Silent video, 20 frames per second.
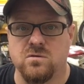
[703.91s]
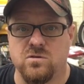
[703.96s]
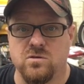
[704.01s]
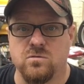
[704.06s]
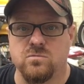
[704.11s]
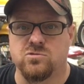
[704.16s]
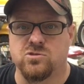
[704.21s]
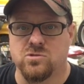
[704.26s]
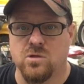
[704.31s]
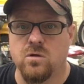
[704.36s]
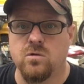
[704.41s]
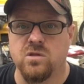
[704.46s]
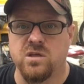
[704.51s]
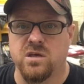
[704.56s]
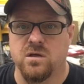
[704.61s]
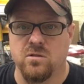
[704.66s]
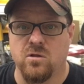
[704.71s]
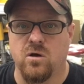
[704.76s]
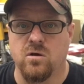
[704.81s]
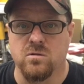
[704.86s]
do slowly
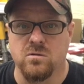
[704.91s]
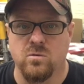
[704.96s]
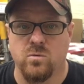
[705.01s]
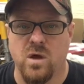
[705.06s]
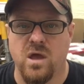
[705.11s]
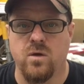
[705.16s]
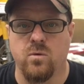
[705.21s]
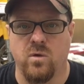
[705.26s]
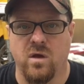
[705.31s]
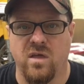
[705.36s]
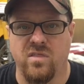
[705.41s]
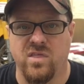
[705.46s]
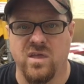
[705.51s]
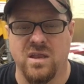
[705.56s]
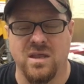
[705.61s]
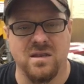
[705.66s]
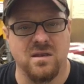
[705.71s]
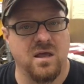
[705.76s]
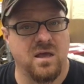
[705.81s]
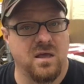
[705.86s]
along the way with it.